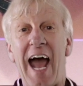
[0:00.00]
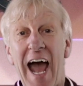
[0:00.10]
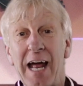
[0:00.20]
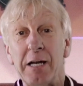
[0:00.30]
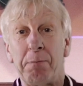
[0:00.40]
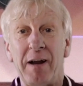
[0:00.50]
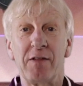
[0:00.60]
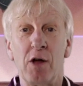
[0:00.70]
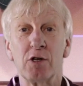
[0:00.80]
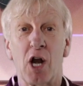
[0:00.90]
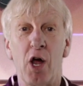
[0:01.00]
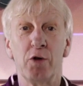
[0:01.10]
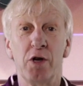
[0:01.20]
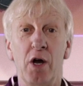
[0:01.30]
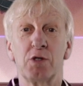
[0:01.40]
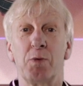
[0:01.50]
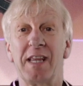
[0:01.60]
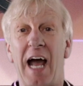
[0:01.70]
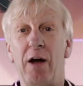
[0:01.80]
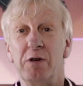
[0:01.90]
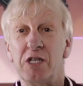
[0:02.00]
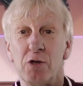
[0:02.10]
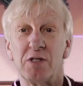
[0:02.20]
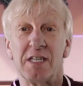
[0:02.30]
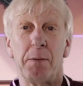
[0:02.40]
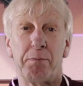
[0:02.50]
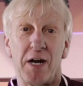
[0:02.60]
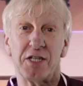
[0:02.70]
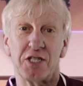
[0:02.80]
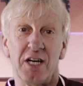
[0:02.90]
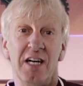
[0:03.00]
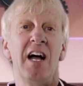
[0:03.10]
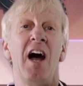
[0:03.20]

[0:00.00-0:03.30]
and play those low notes without reducing the pressure